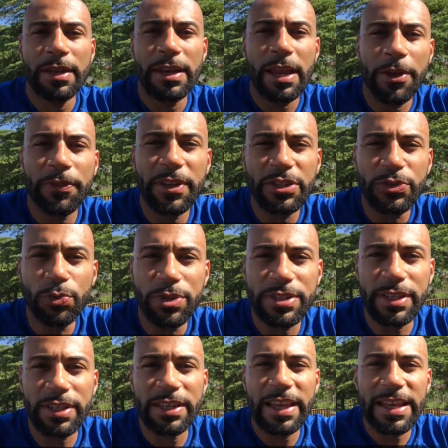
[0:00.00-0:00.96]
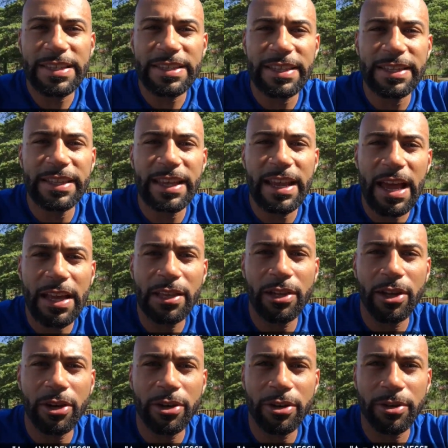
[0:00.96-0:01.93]
Now, this was a lesson that I
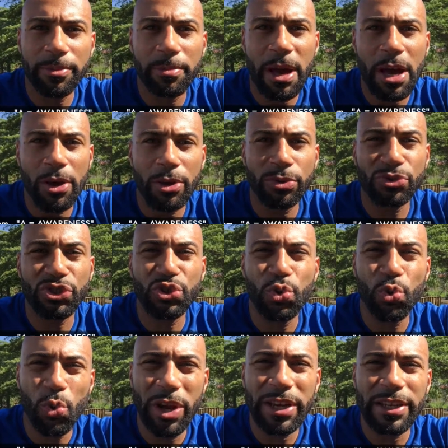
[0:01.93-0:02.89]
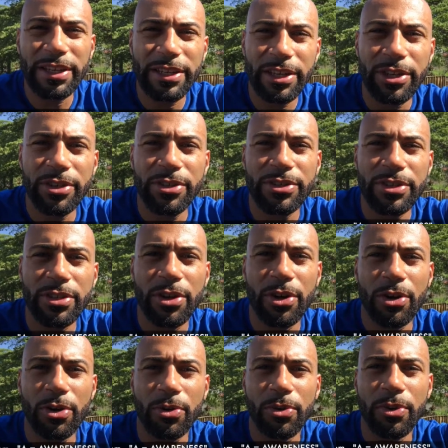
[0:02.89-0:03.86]
learned about 20 years
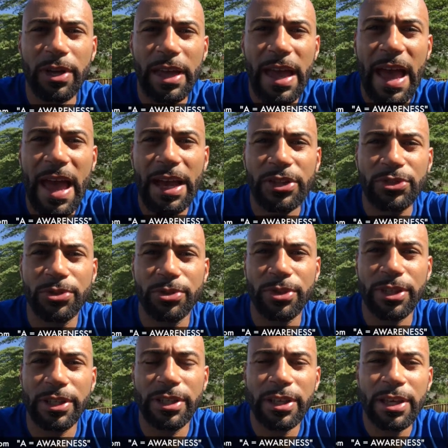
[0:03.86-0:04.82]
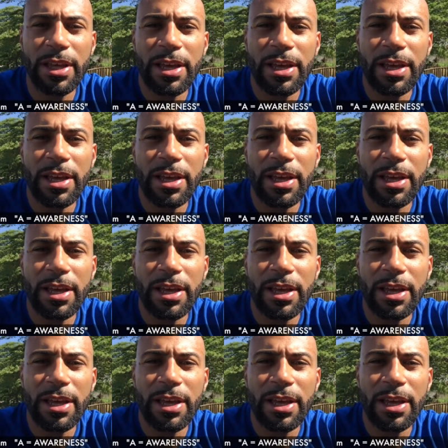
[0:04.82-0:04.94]
ago, actually.